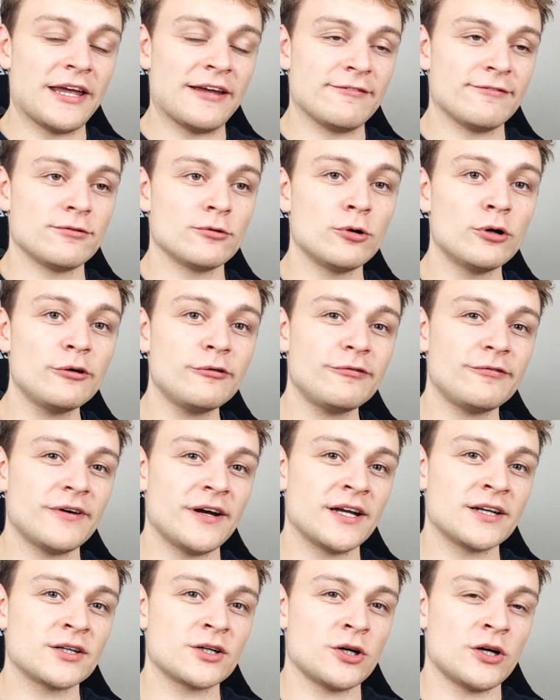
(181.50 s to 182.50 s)
a floor
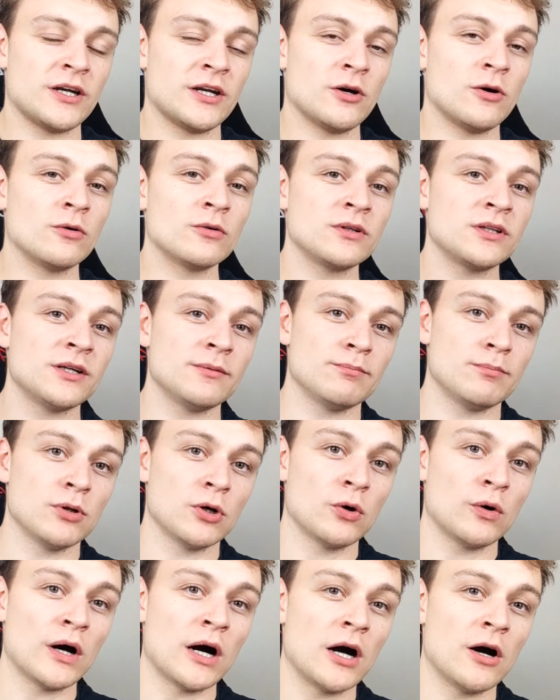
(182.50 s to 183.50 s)
fan can only
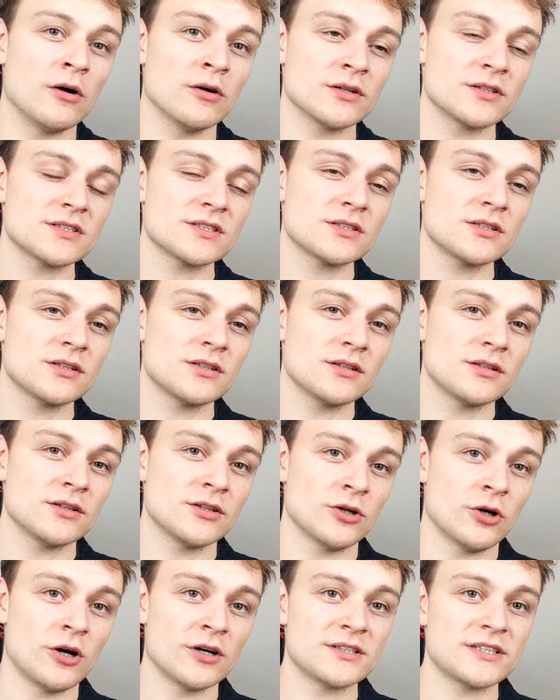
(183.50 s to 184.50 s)
blow out
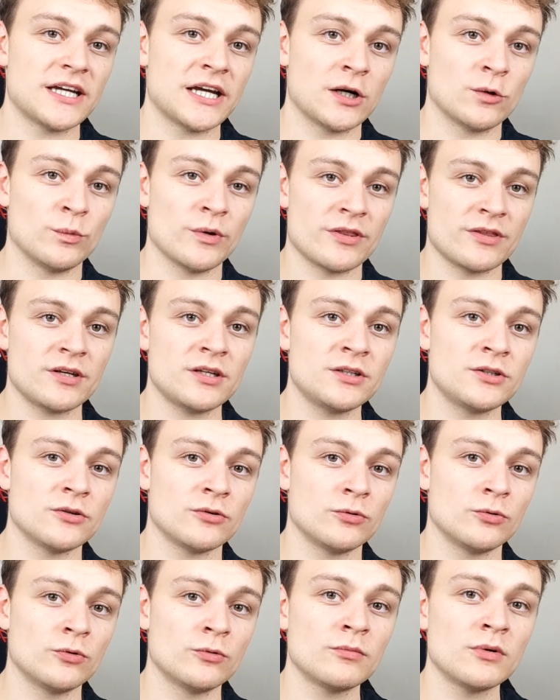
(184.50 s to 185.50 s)
the hot air within your
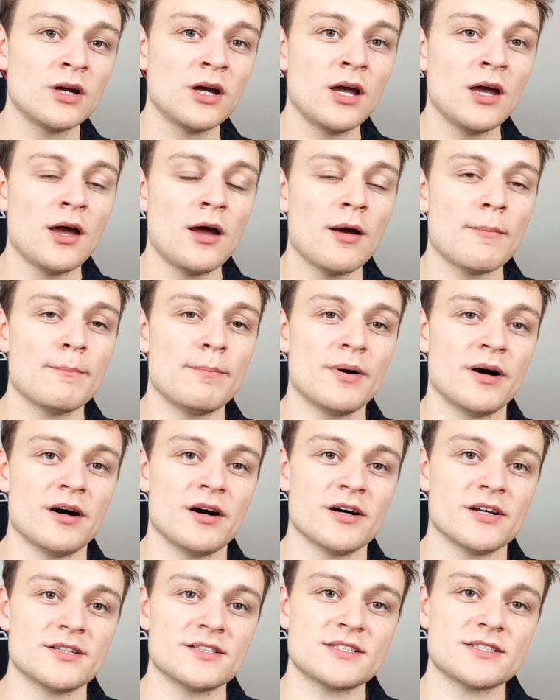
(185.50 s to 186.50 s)
room.
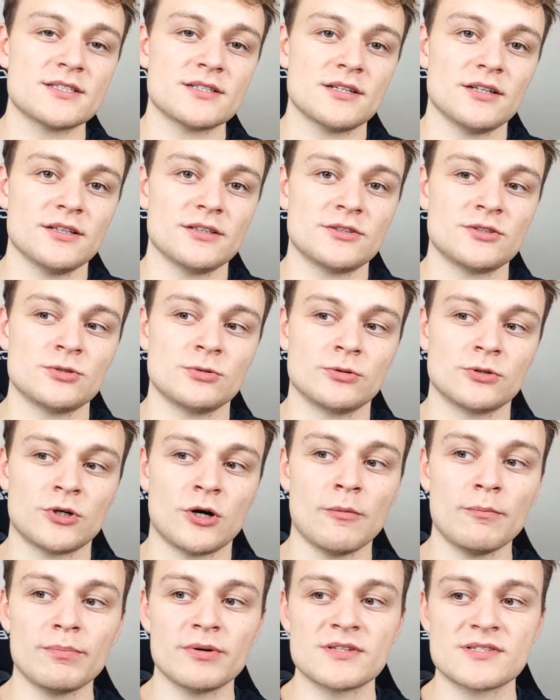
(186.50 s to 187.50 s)
But to
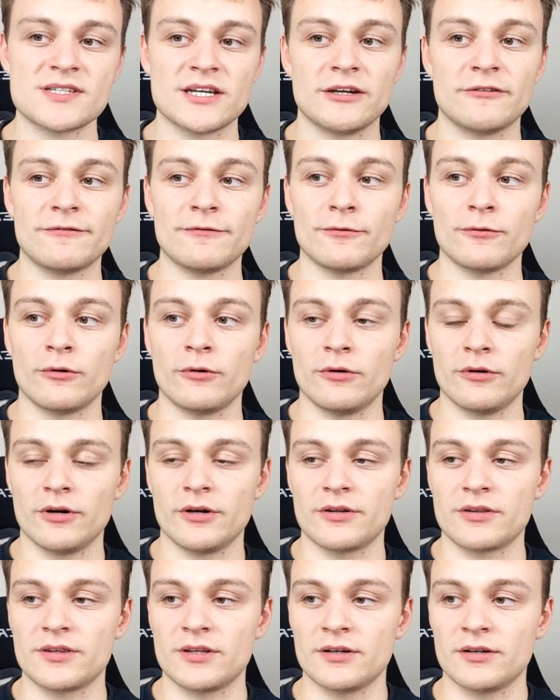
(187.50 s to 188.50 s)
compensate
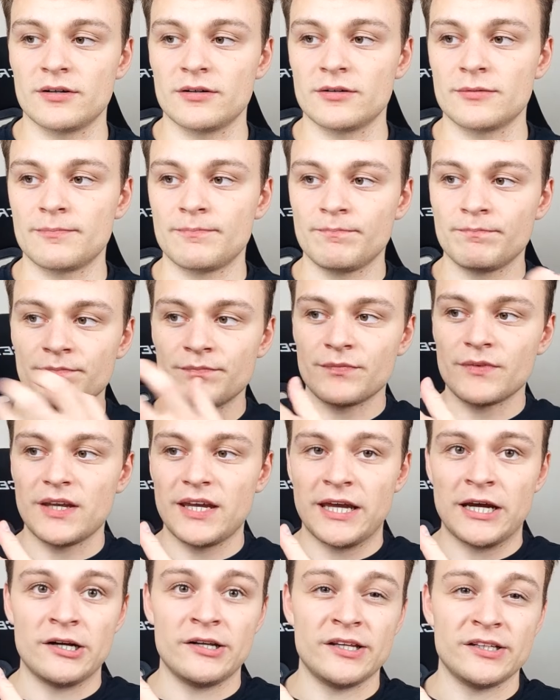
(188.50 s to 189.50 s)
for the
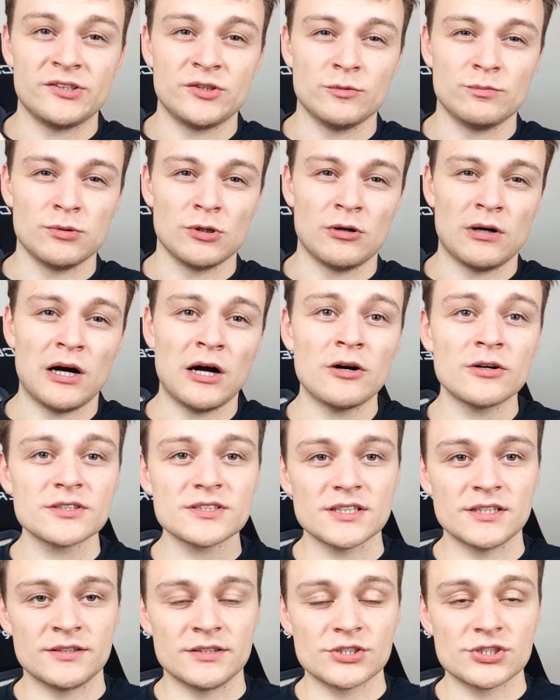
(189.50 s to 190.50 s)
air that you blow
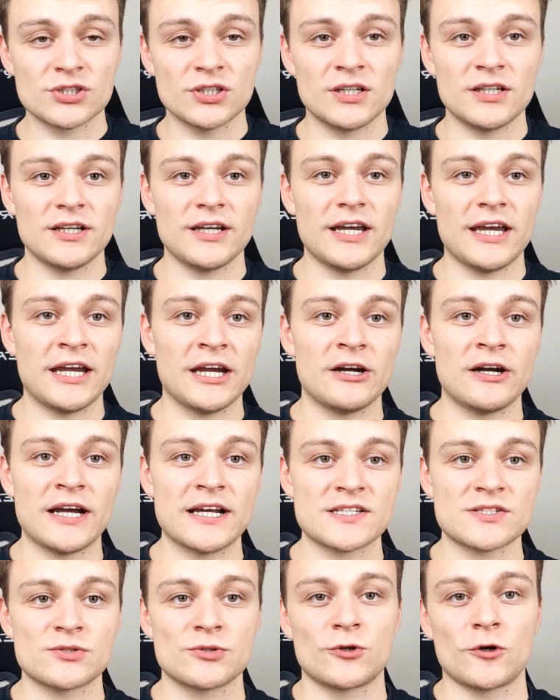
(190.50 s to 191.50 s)
out, additional air
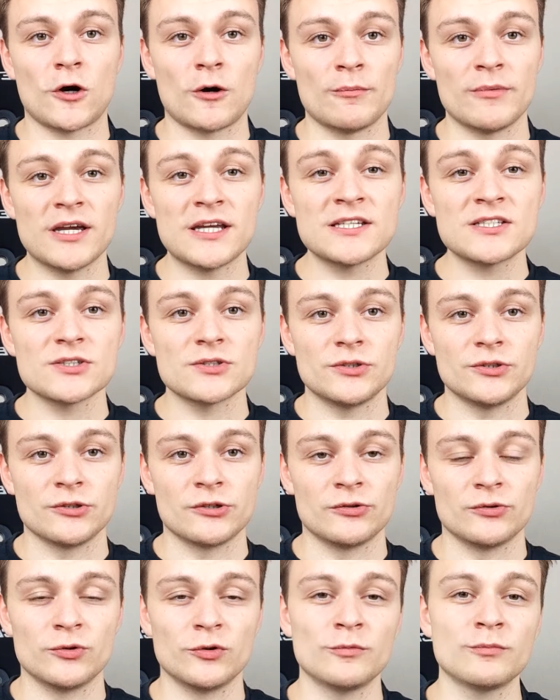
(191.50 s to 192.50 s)
has to come into
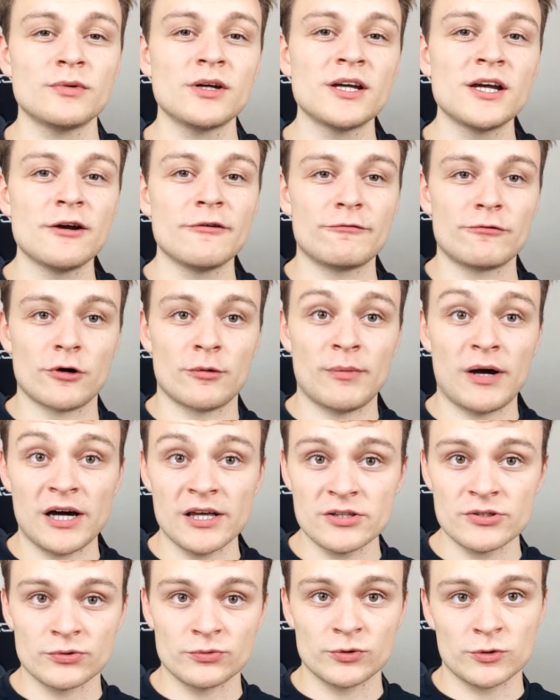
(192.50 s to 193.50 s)
your room from
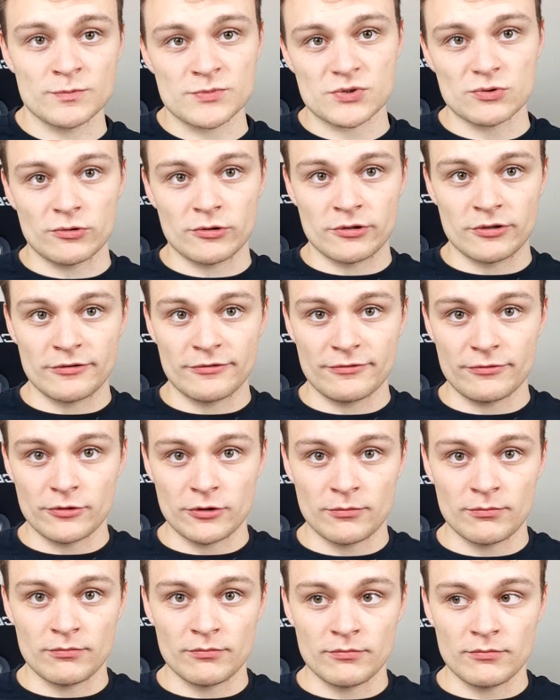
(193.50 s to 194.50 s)
other rooms or
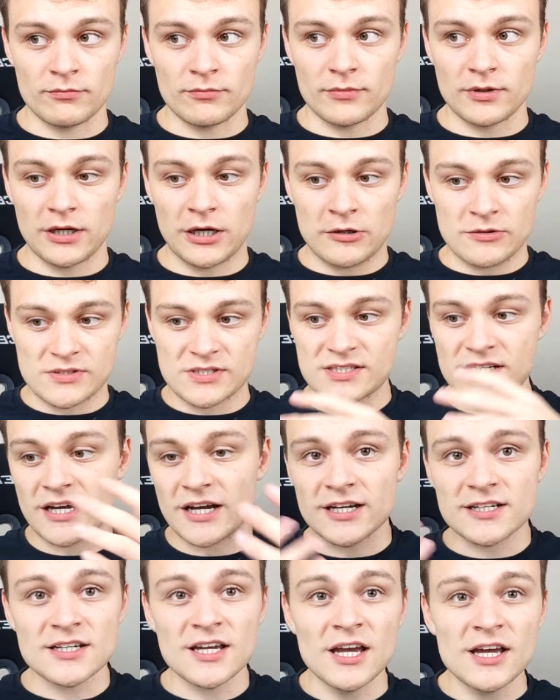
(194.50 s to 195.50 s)
from
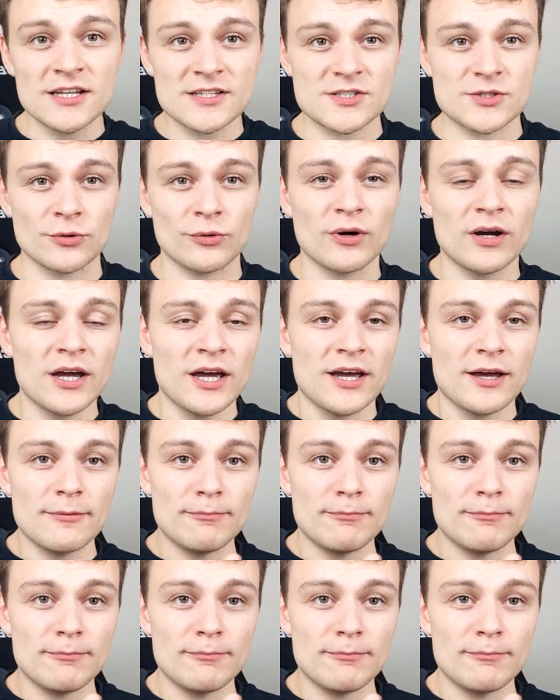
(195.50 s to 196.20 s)
outside. So